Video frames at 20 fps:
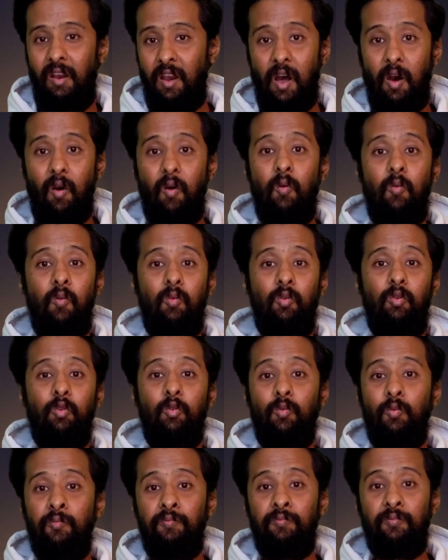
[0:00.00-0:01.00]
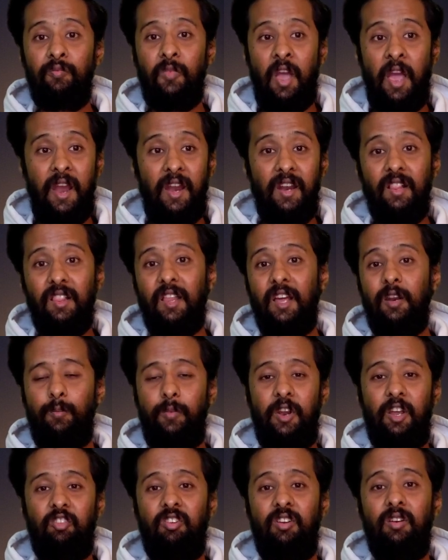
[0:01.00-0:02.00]
now to handle that
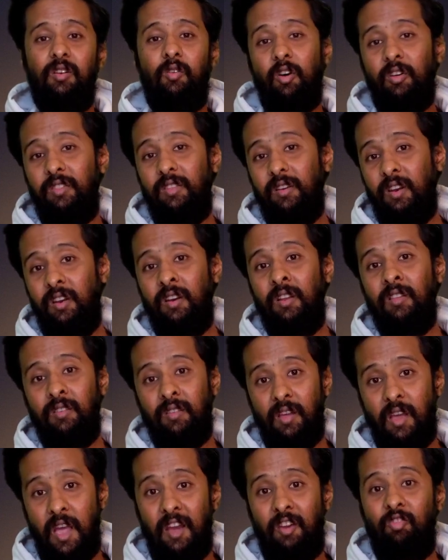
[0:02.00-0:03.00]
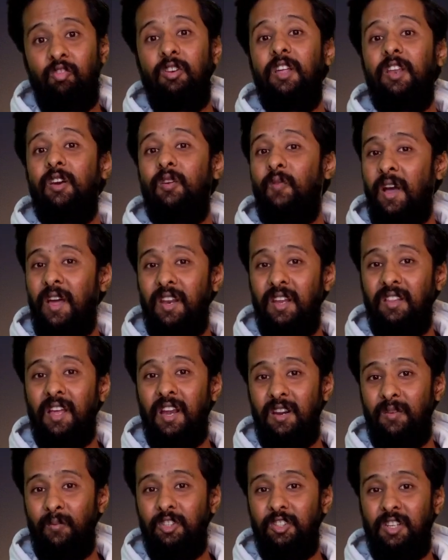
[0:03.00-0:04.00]
pressure because it is actually requiring
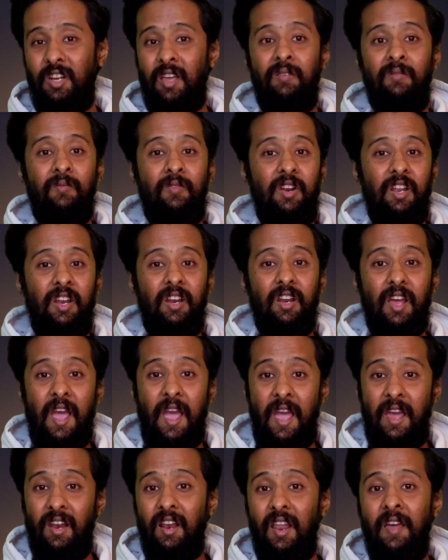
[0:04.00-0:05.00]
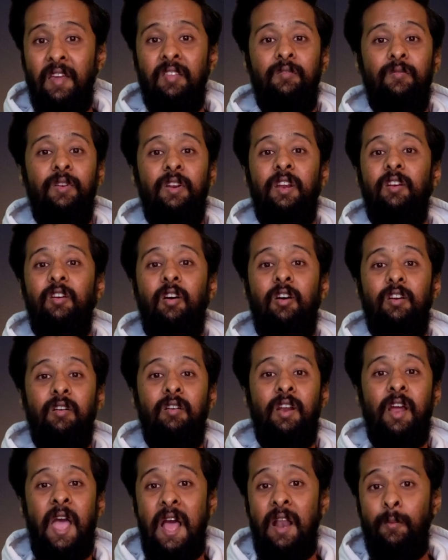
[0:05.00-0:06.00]
that much time we didn't analyze we didn't got
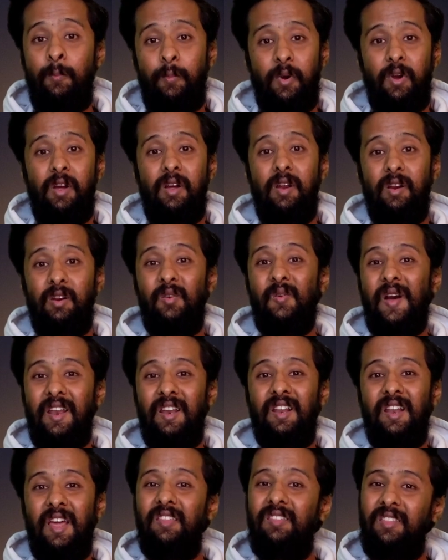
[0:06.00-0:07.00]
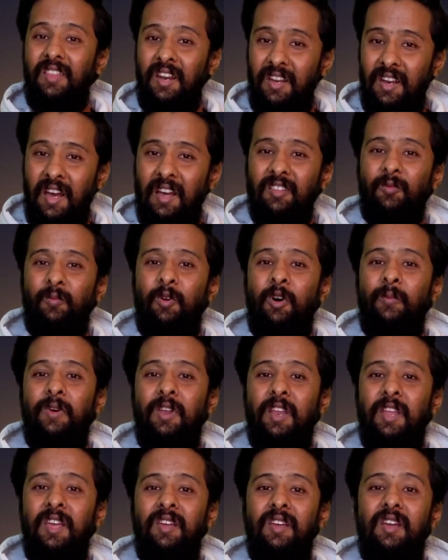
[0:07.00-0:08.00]
our help to analyze that task
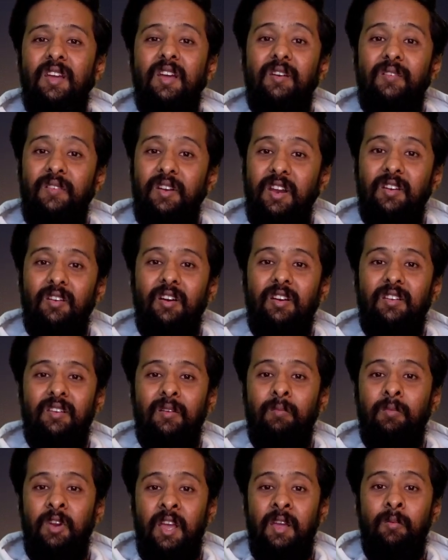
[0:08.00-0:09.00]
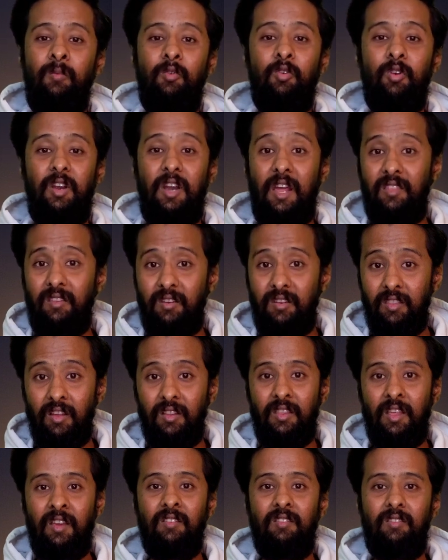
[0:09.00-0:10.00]
properly we didn't got some time to test
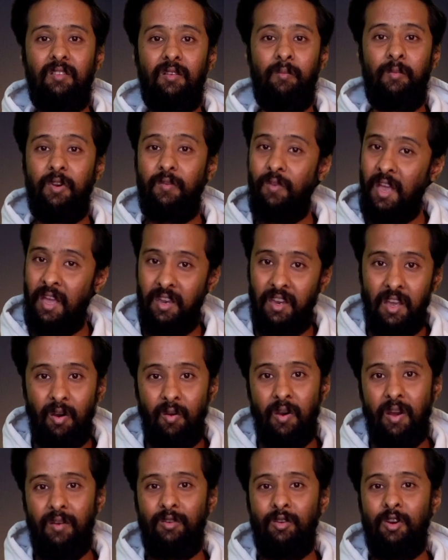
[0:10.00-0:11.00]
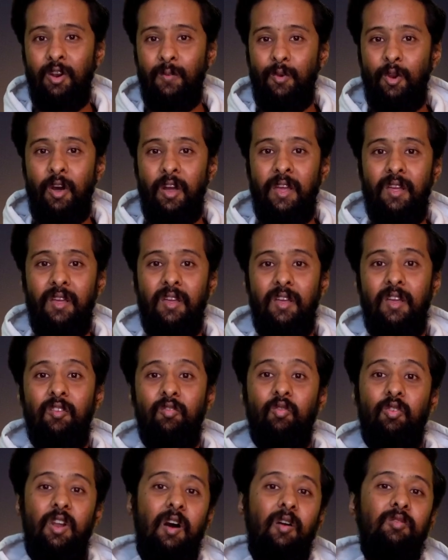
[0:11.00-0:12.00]
the things but we anyhow have to deploy
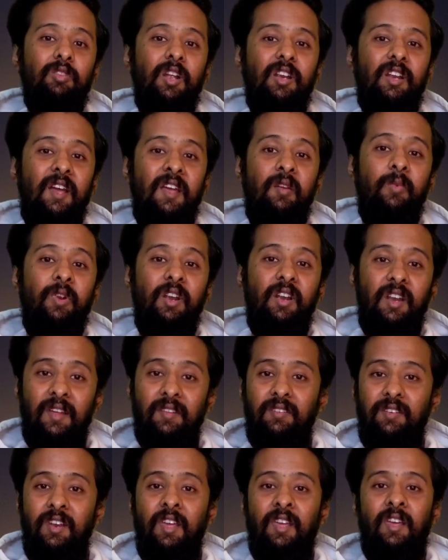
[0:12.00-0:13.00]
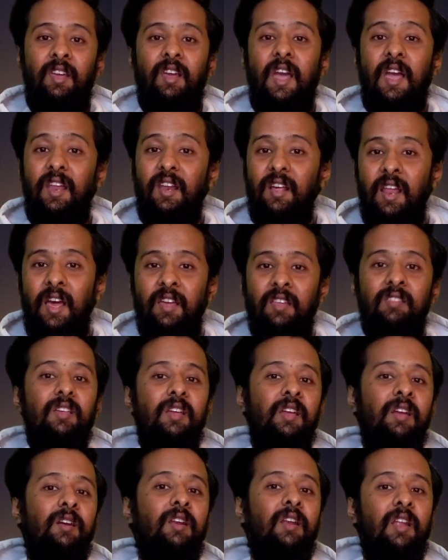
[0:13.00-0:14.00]
so now that time in testing
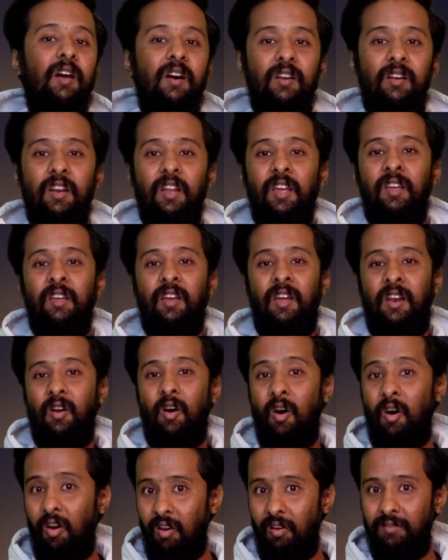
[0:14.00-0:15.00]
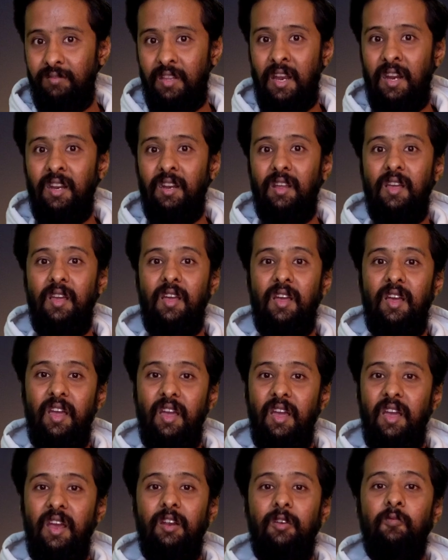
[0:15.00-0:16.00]
analyzing learning and all of that
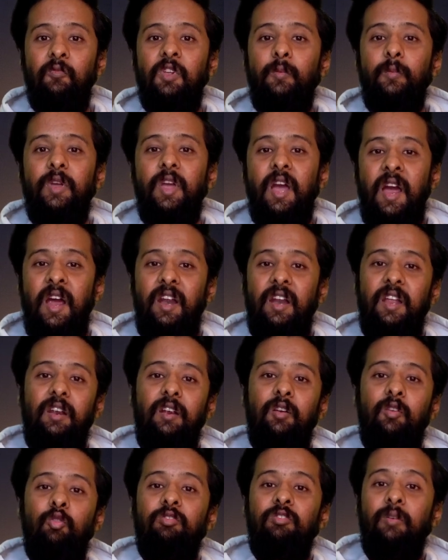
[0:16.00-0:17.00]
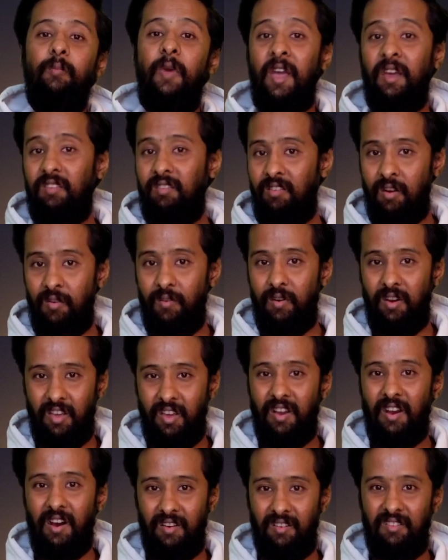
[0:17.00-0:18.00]
it will be added to some extra
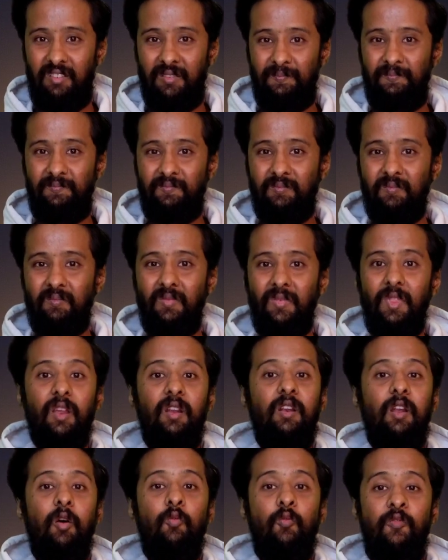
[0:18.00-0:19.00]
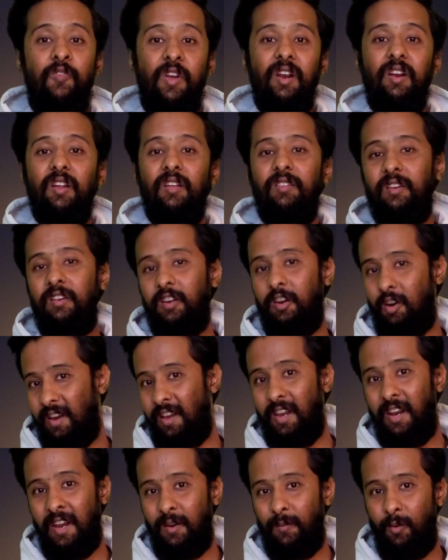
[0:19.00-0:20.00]
working hours now where does it
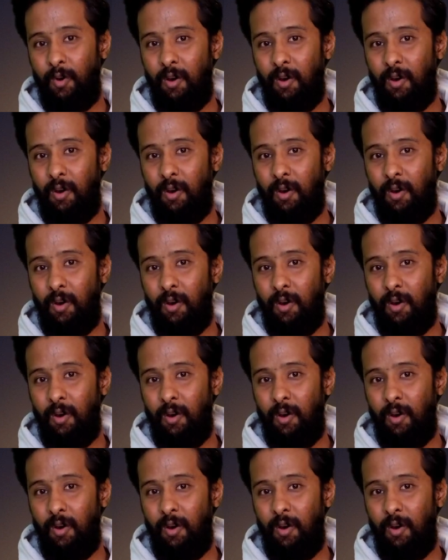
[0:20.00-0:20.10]
create